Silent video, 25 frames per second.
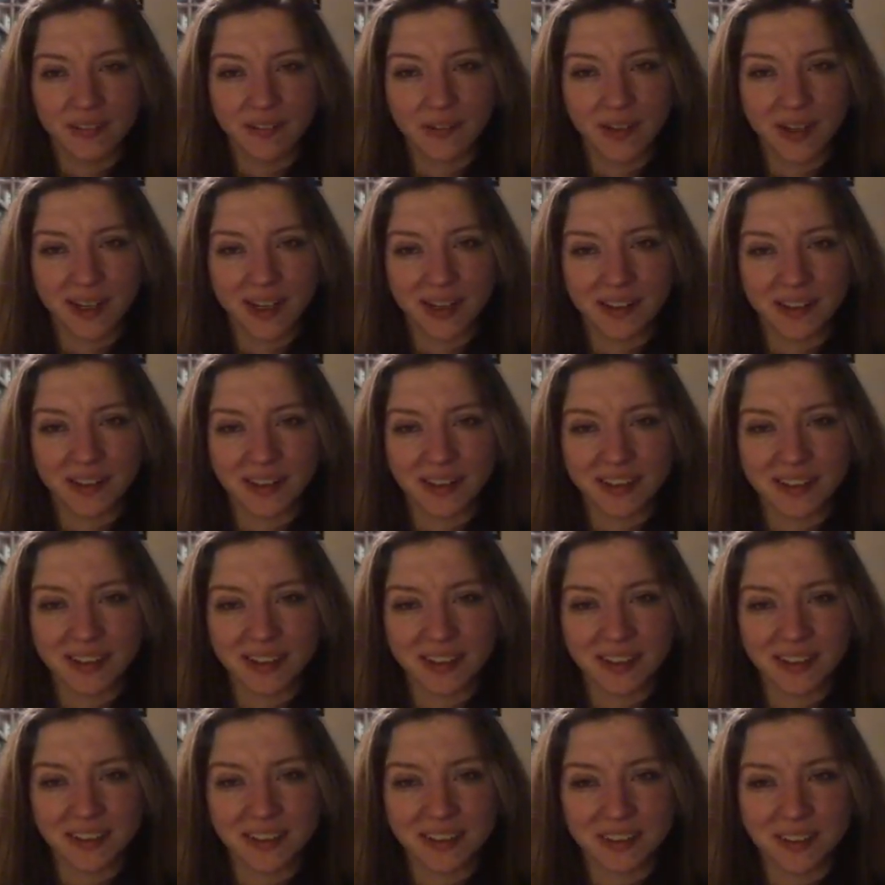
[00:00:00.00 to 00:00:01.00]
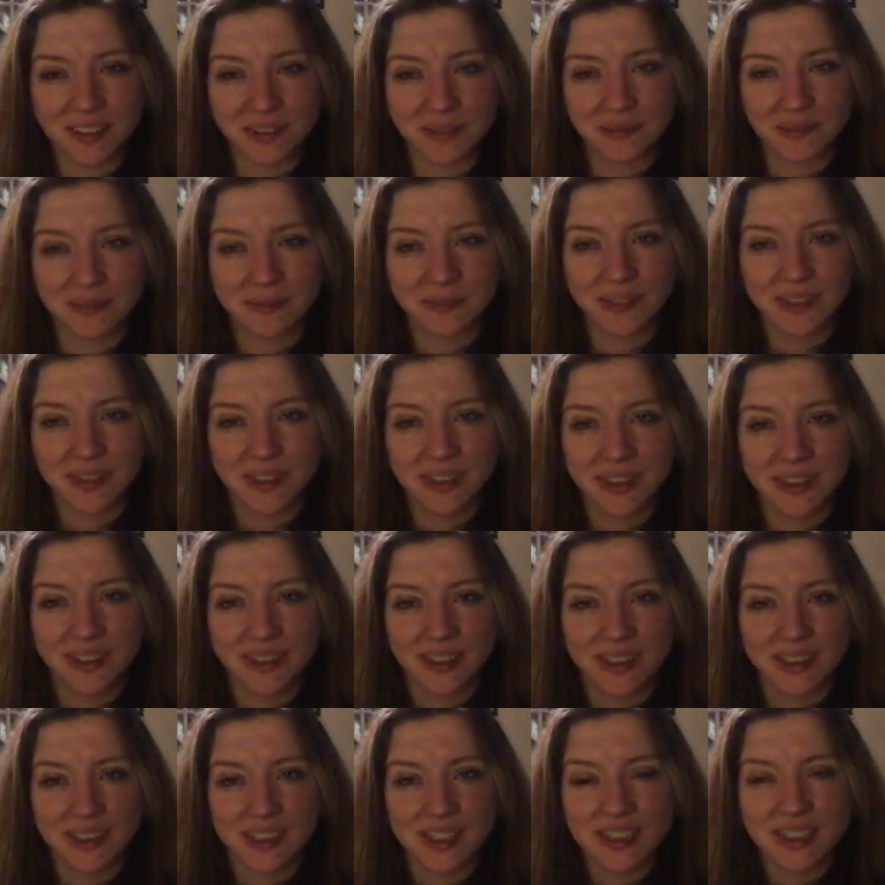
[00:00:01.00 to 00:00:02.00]
Wow, that's awesome.
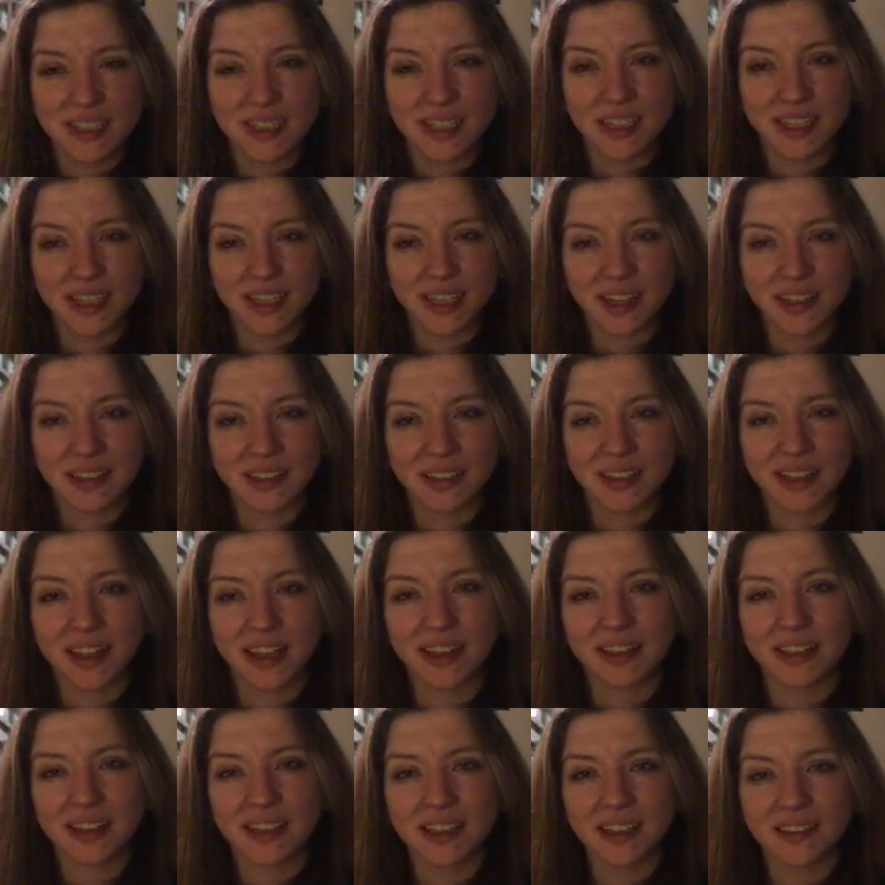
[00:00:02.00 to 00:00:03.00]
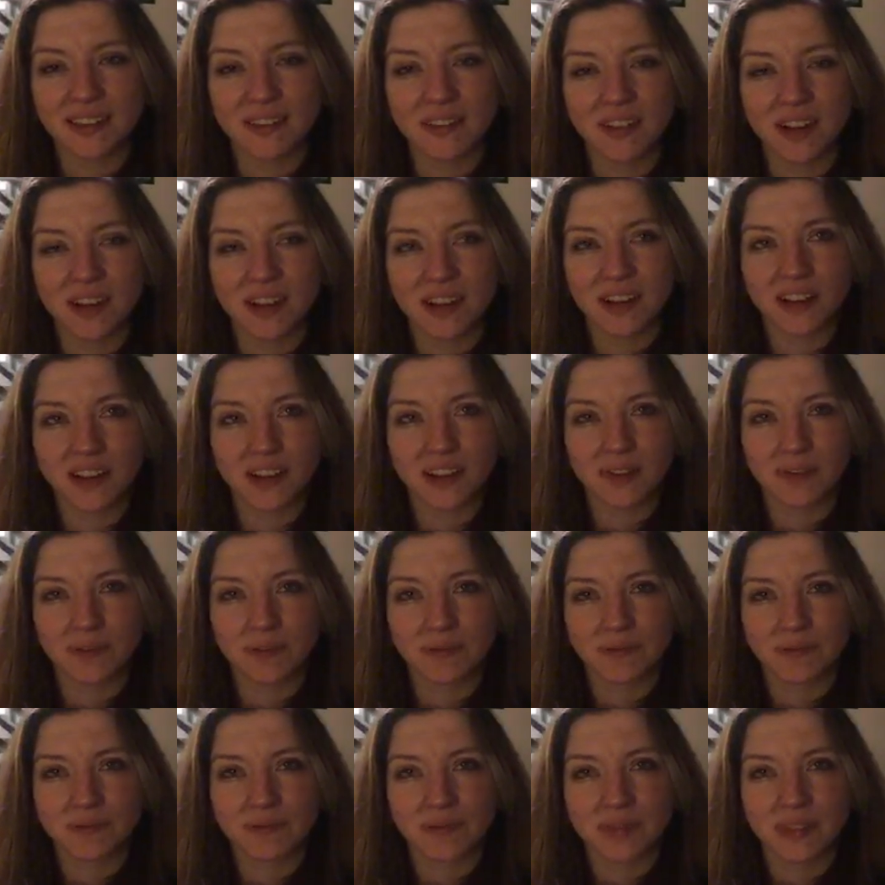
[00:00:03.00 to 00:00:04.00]
See, I like what
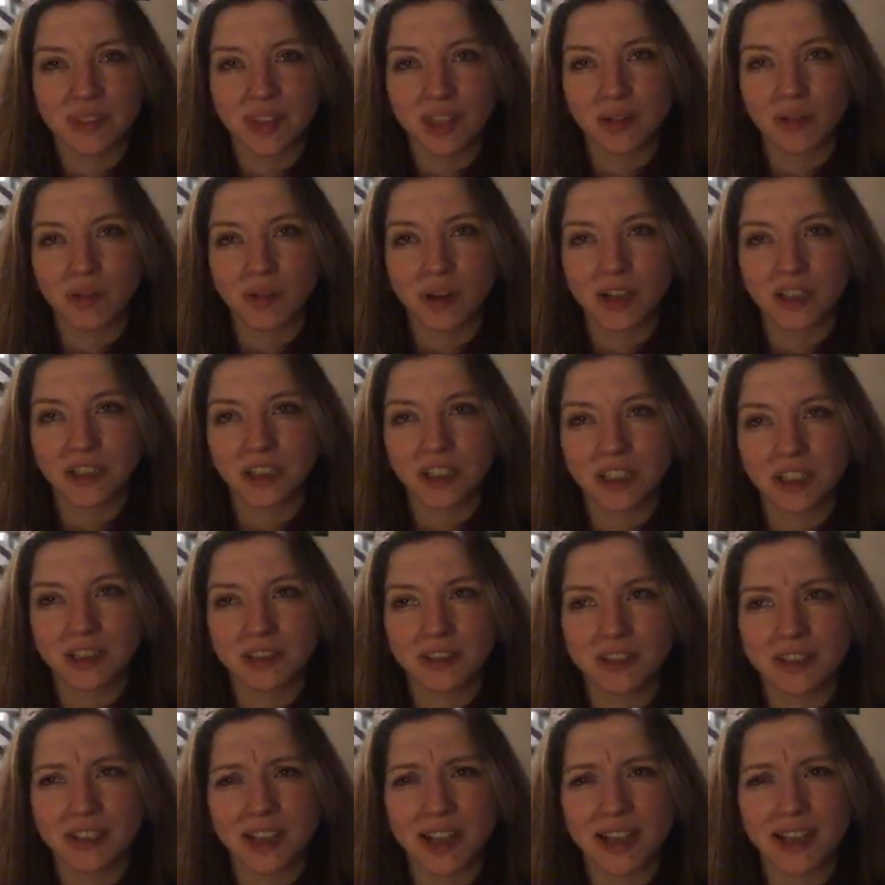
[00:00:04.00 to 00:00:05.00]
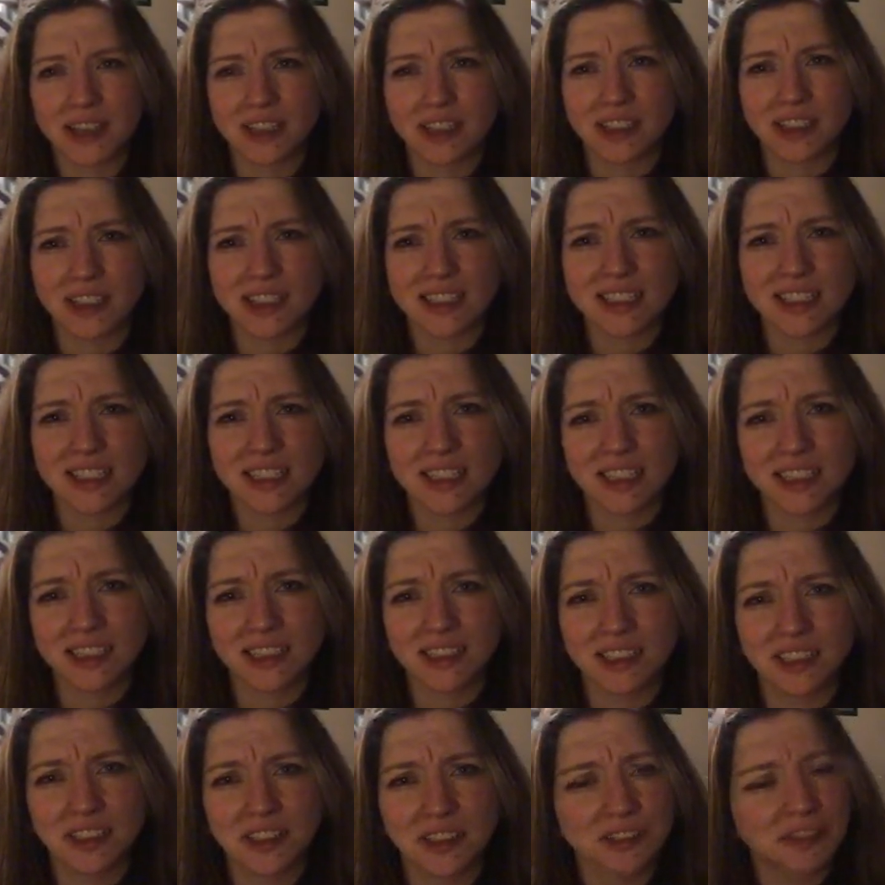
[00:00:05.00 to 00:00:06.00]
like watching /
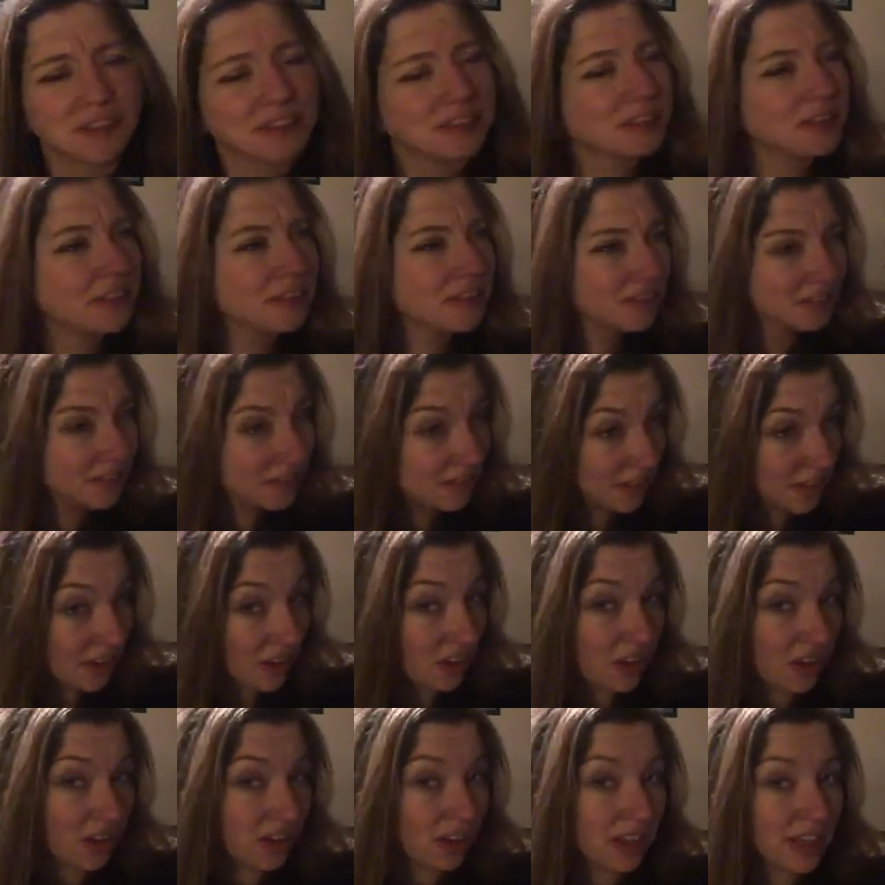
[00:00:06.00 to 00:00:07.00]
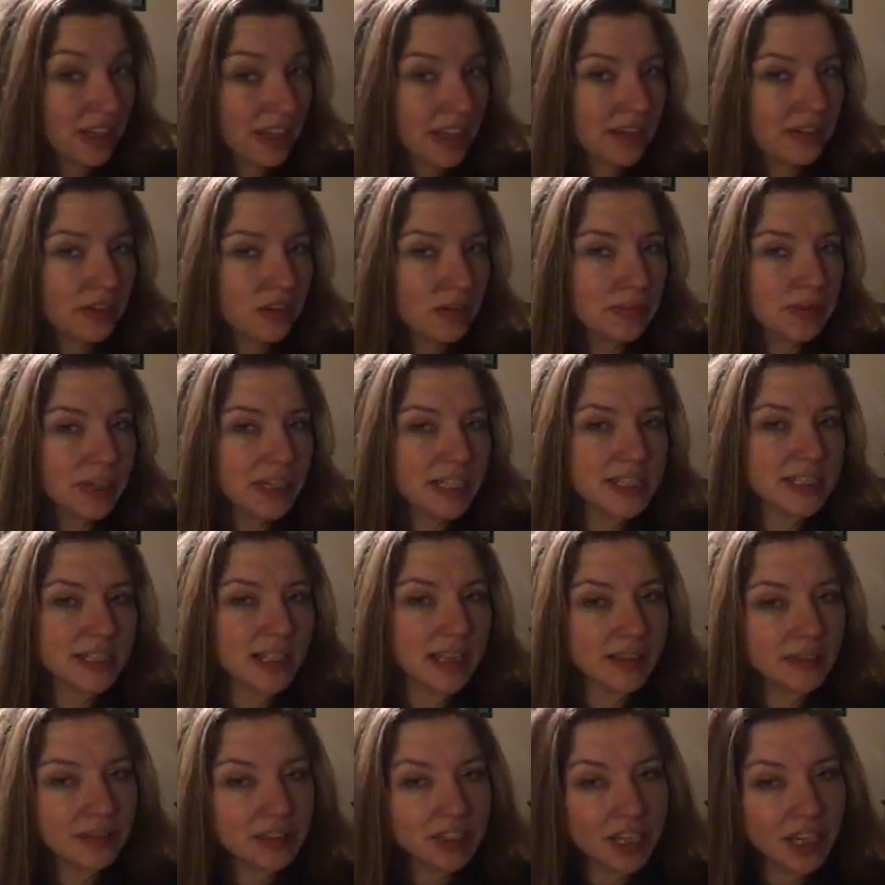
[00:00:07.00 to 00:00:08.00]
listening to all like everybody's
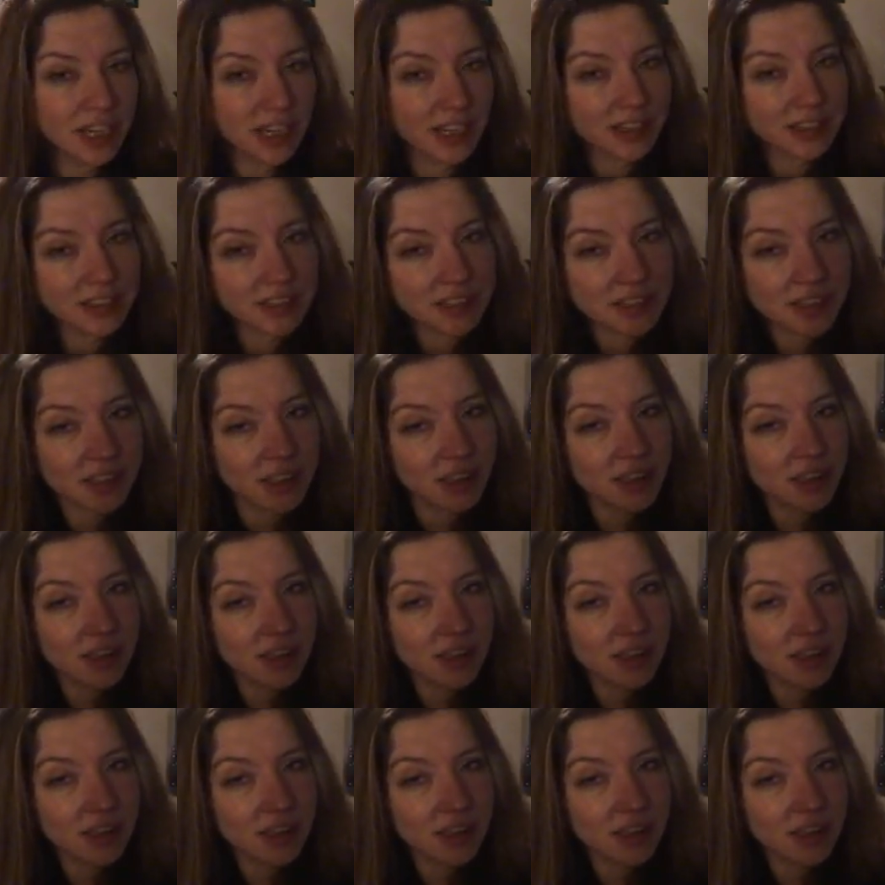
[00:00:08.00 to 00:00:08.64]
live chats.